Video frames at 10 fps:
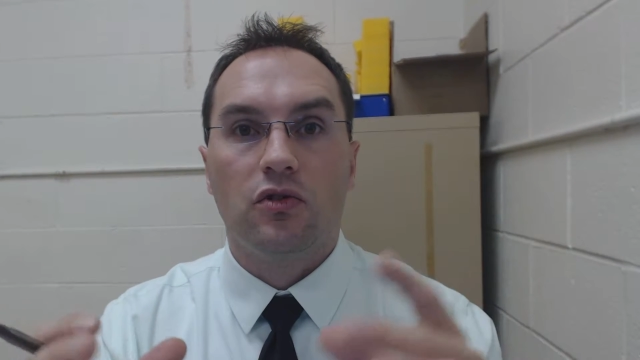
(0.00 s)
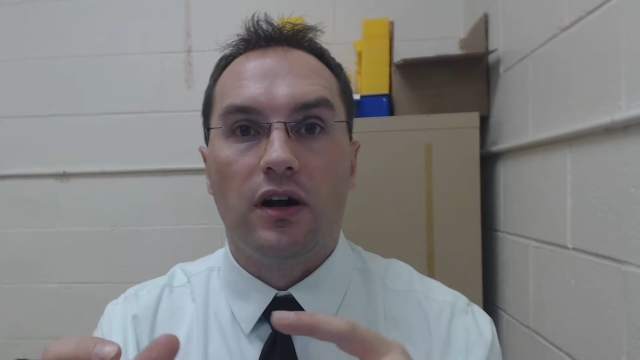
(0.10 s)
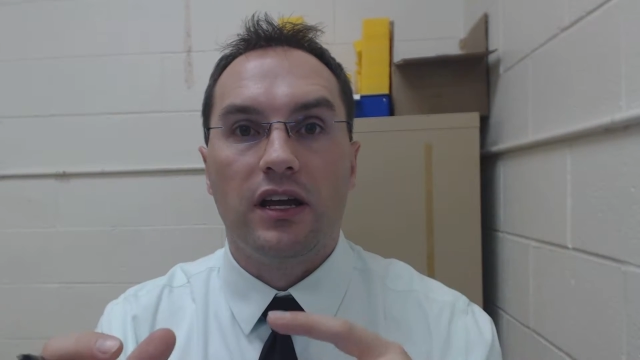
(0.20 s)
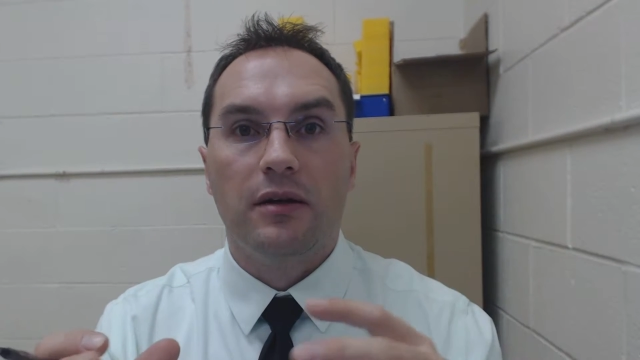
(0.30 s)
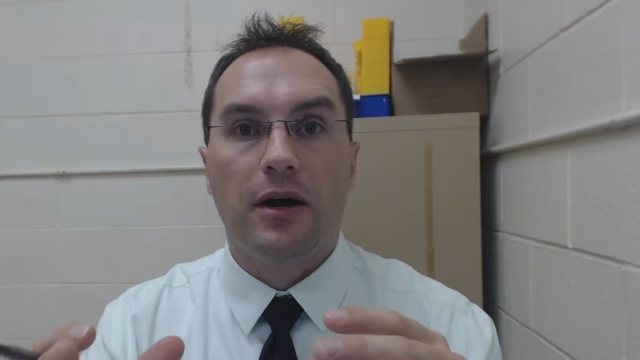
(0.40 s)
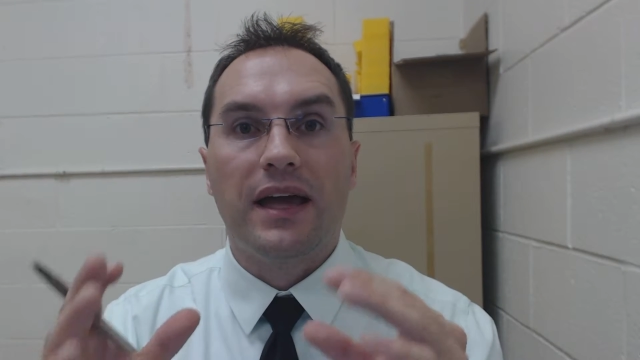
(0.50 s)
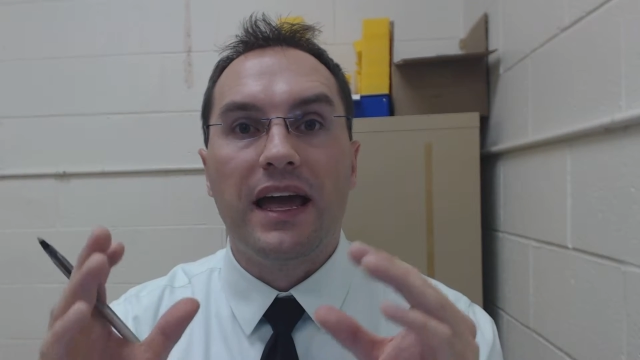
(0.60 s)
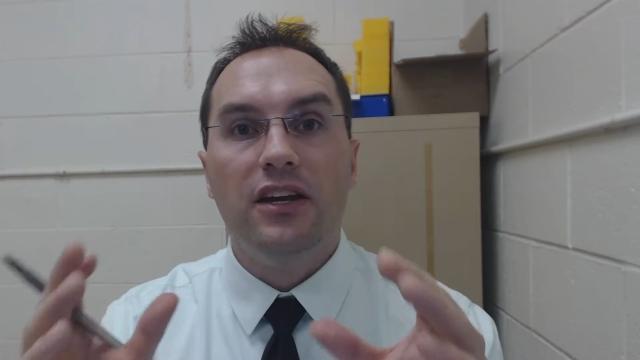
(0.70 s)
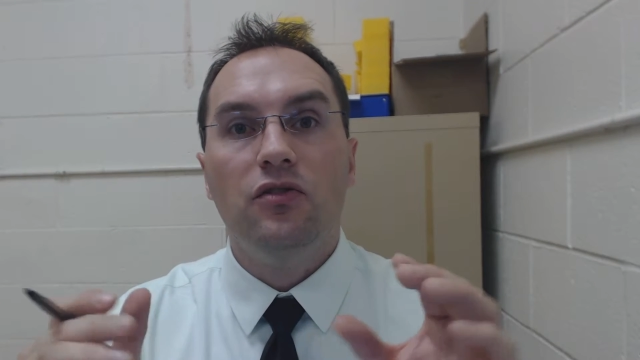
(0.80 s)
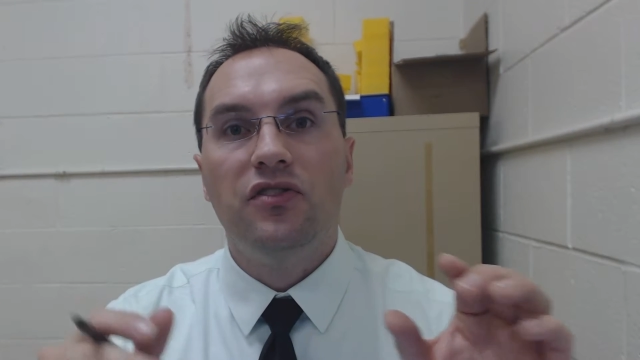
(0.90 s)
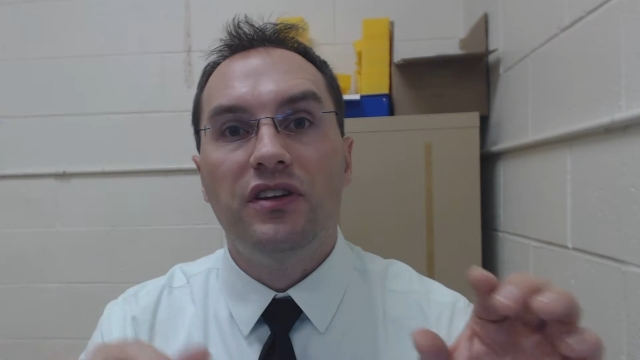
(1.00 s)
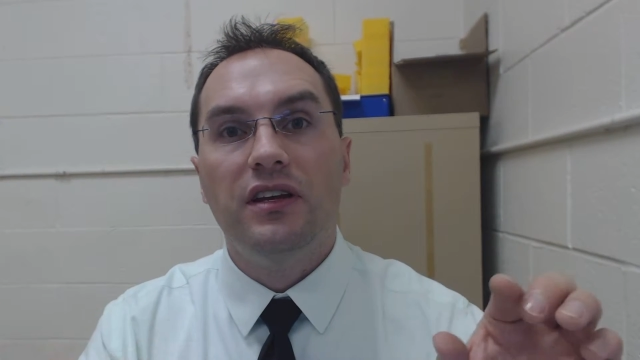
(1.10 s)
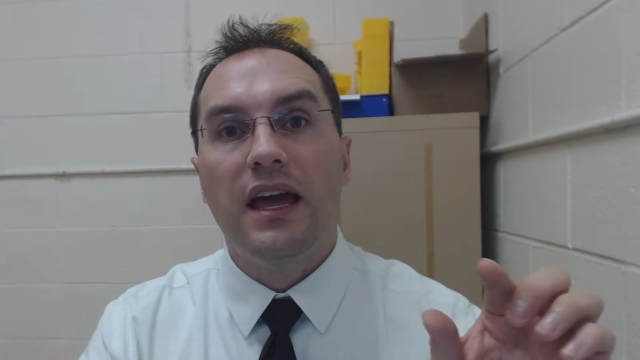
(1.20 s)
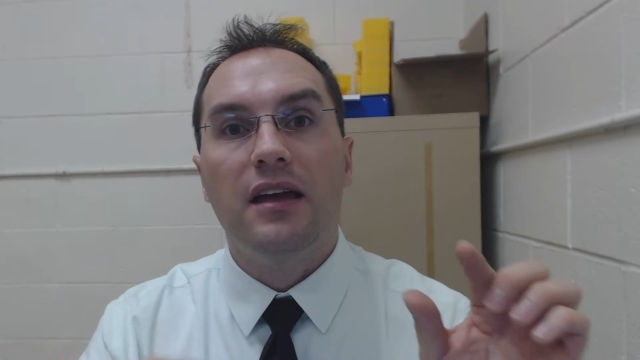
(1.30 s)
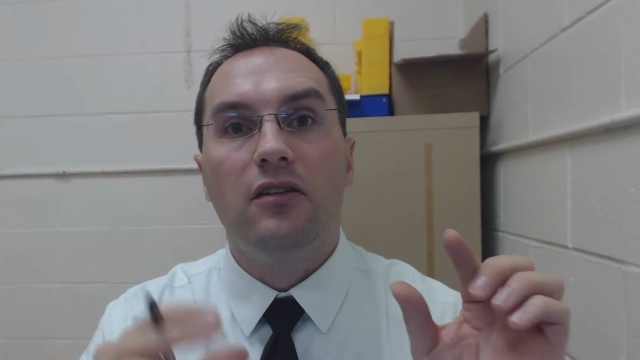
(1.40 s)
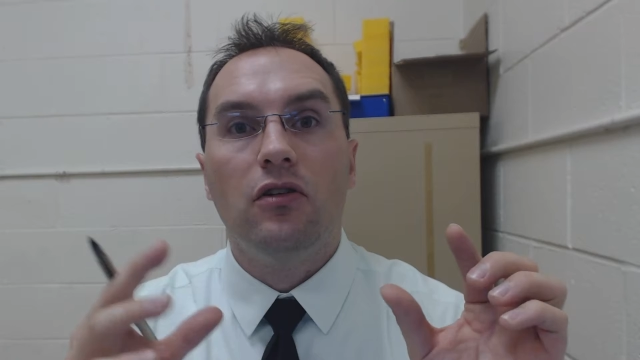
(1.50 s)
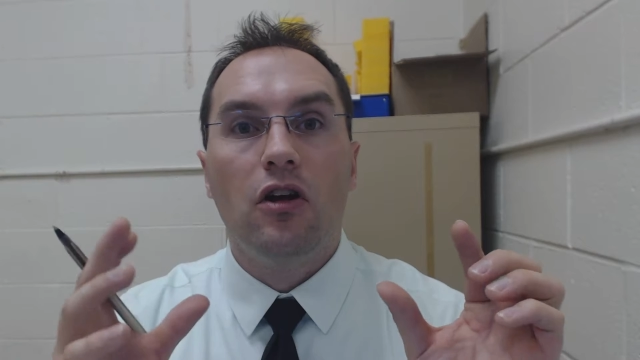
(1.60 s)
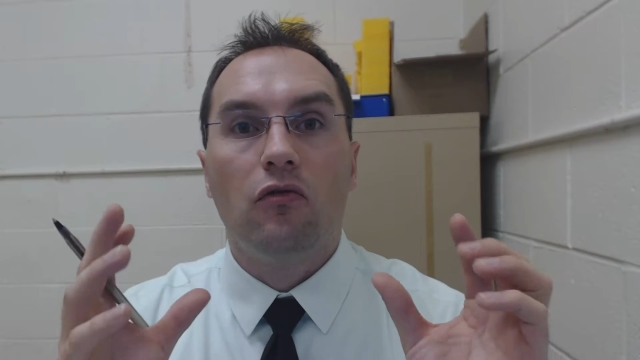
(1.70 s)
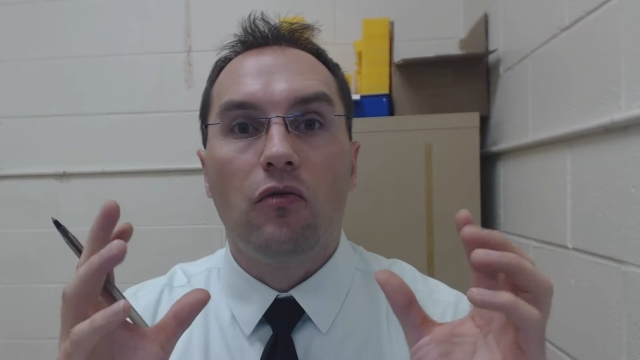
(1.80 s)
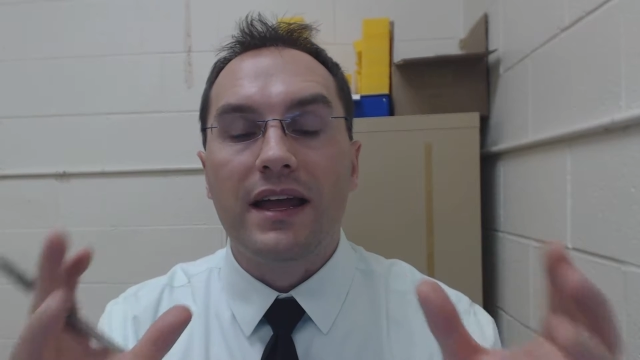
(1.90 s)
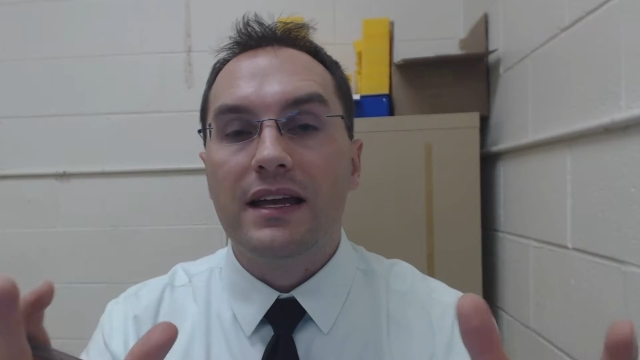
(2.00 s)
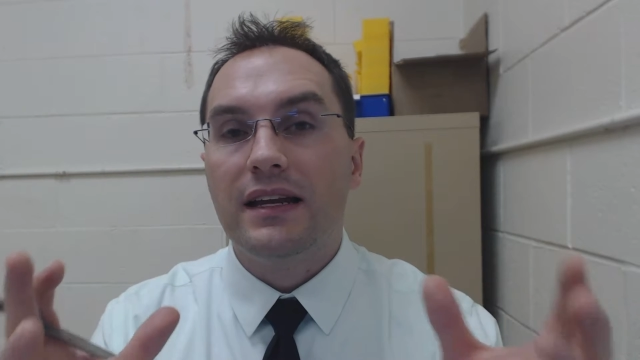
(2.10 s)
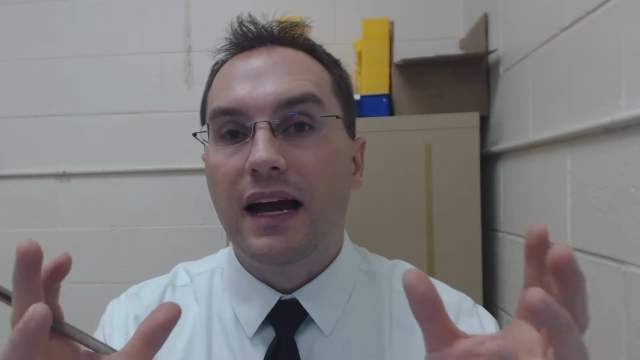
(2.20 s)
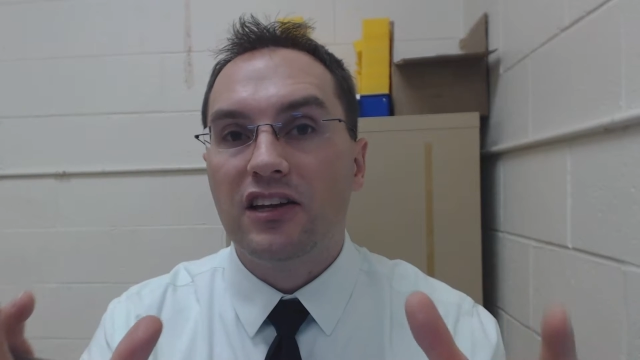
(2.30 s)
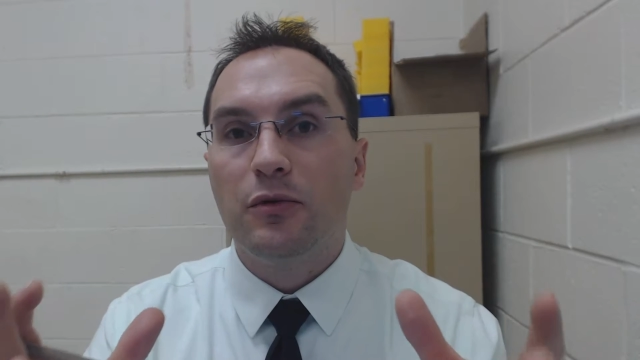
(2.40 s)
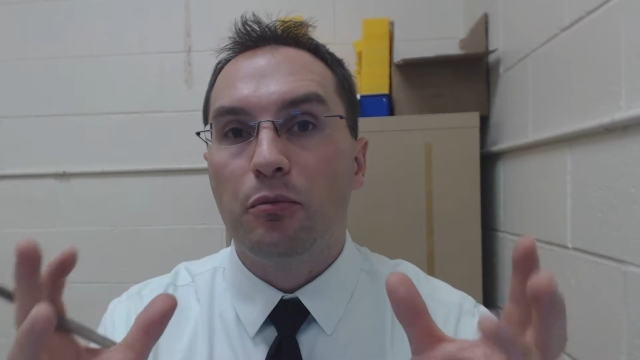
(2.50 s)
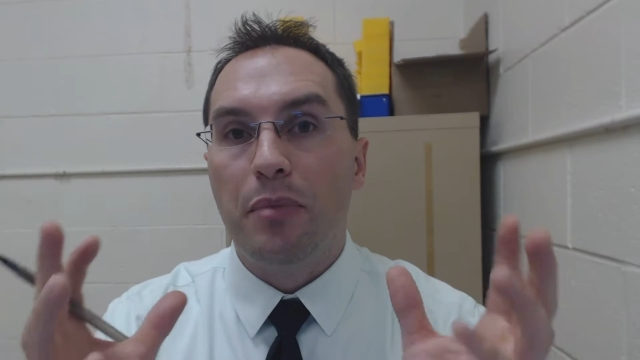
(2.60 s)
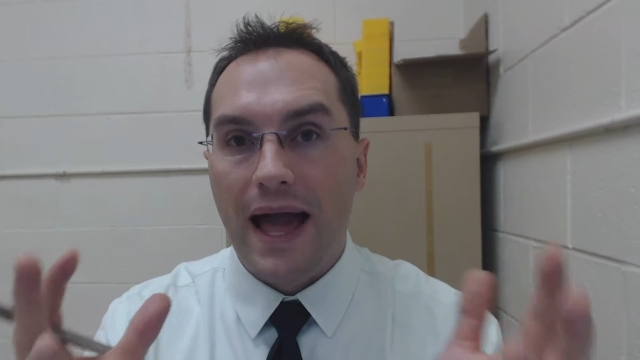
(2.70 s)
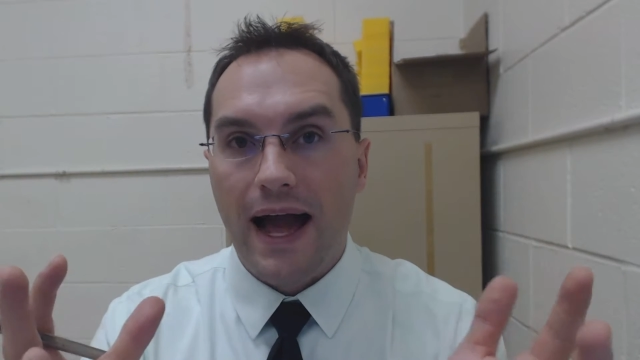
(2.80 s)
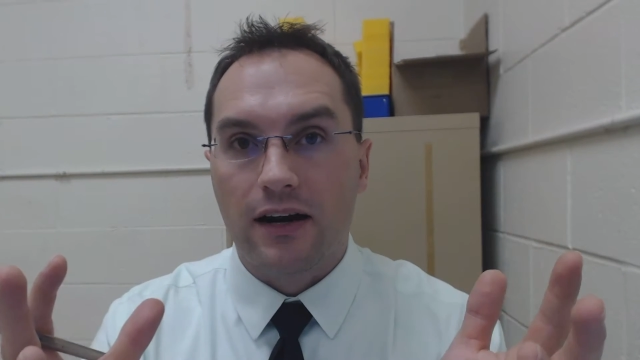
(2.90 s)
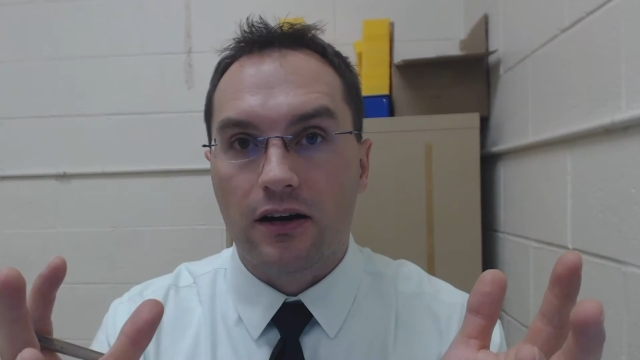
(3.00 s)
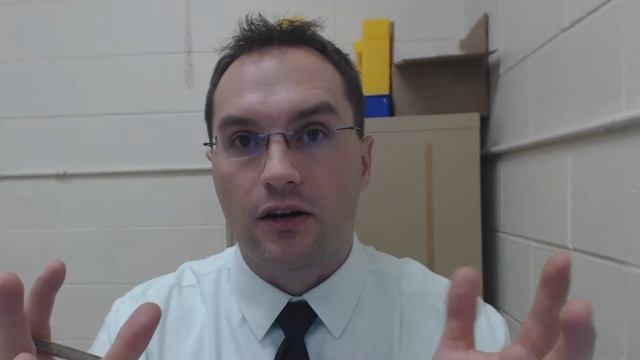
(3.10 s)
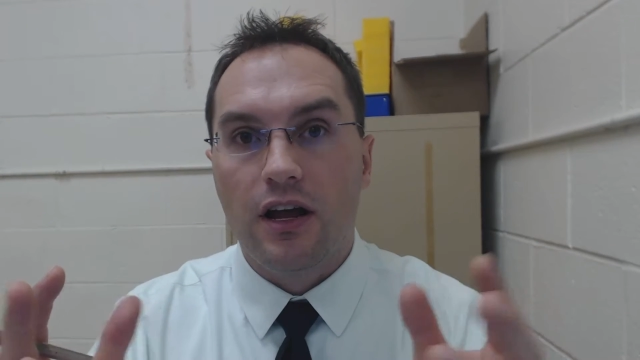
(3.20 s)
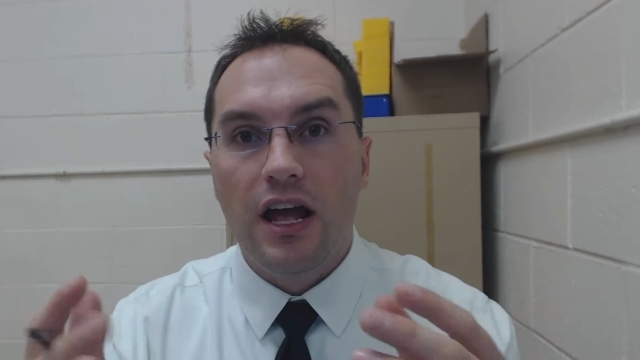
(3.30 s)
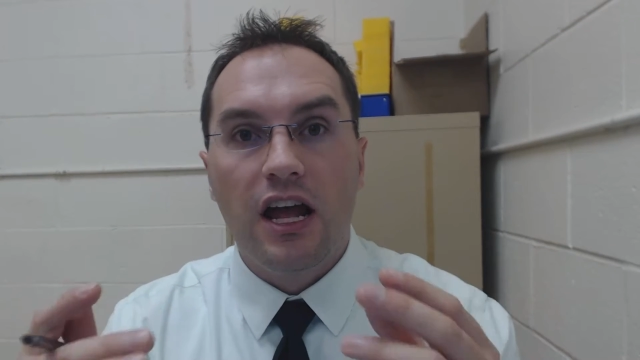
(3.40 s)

we're talking about, can you see a recognizable pattern?